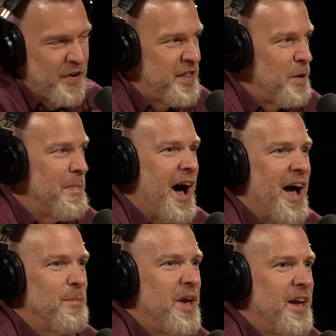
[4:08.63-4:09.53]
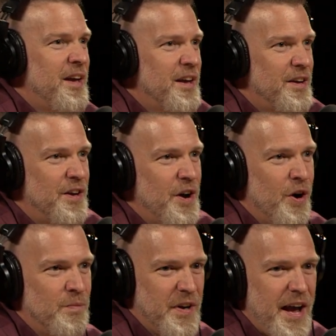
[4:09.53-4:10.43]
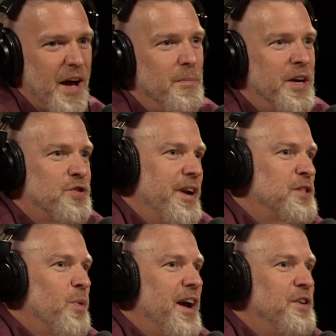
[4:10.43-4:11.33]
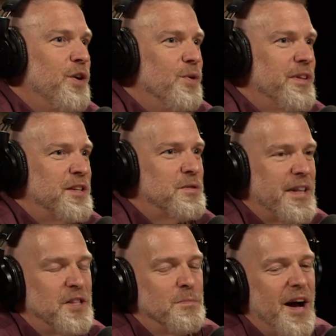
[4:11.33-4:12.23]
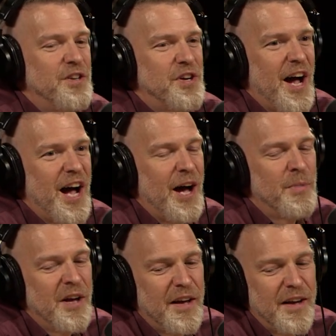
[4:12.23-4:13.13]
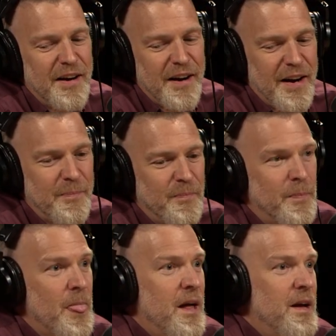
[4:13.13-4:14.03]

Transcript: everything by me, you know, and yeah, make sure that's what I do. That's that's my job. you um, let's talk about that.